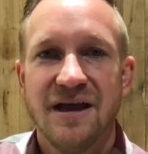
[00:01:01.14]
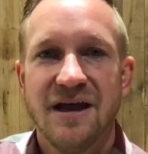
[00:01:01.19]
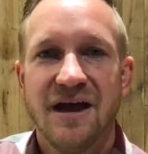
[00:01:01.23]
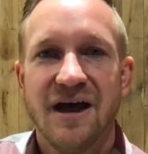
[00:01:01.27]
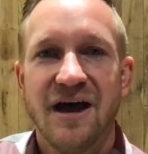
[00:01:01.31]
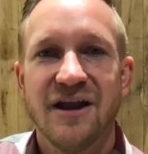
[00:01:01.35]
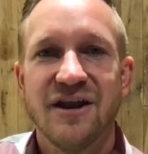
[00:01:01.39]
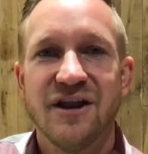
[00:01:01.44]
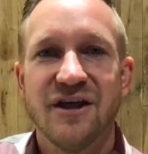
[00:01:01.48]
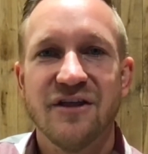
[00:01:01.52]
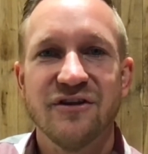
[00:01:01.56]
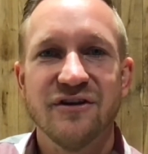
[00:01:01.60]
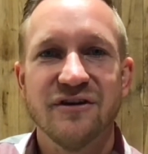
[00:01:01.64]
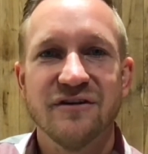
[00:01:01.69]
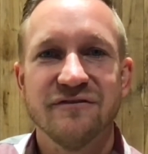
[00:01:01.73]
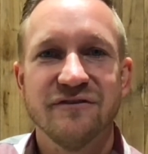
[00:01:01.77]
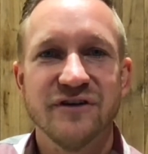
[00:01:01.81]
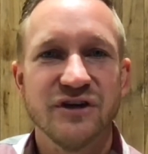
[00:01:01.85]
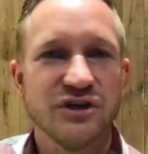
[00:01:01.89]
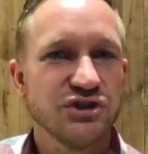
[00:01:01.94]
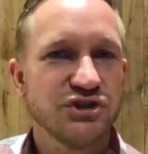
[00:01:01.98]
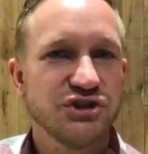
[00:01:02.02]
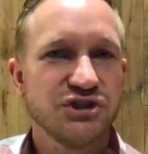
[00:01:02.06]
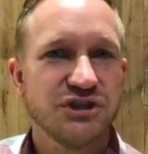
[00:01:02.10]
Another
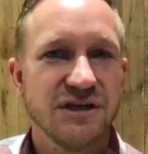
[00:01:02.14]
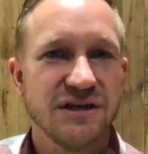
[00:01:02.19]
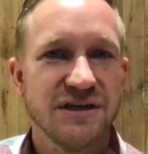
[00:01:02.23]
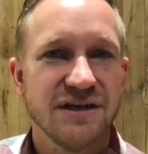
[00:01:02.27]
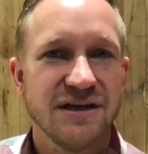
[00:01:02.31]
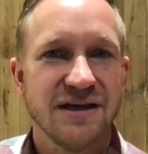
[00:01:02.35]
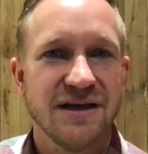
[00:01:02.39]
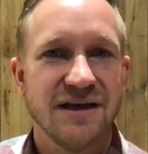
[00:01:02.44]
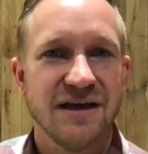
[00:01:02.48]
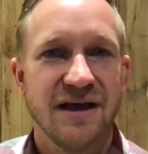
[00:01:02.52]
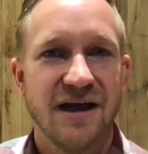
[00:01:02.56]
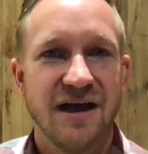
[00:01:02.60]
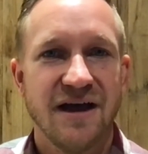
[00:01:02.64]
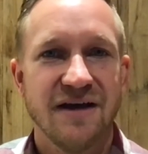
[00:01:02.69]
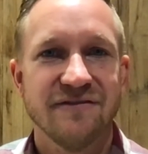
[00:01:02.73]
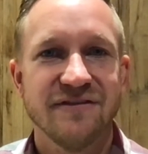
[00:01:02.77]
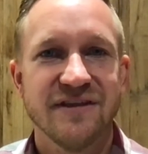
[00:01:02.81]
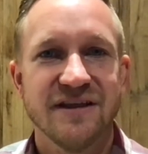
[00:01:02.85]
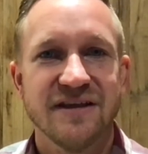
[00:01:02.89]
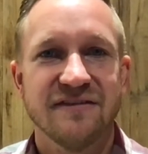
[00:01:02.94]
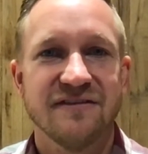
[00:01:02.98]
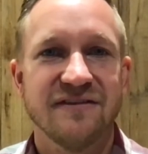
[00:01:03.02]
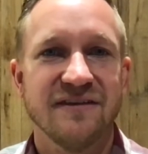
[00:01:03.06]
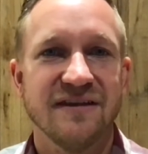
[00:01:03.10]
version of
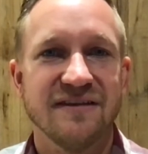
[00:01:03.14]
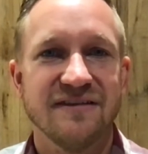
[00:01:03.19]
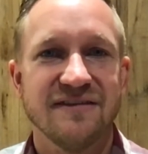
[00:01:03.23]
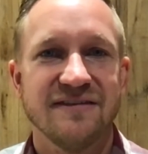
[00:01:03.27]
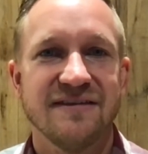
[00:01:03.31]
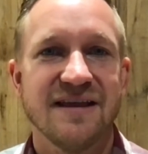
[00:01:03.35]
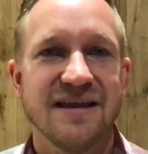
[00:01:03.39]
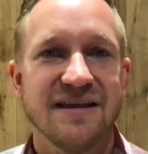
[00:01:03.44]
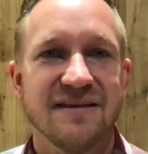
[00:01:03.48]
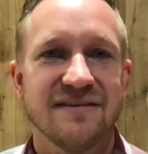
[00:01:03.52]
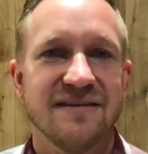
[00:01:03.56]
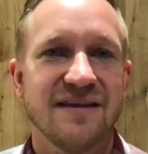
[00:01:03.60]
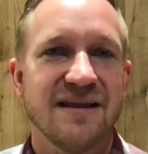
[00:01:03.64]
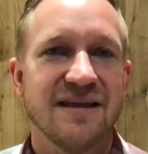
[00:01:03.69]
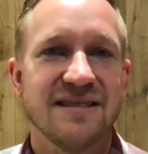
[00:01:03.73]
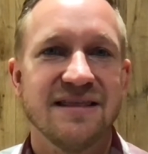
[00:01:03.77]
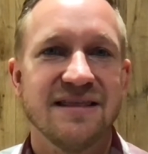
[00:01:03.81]
this that says that,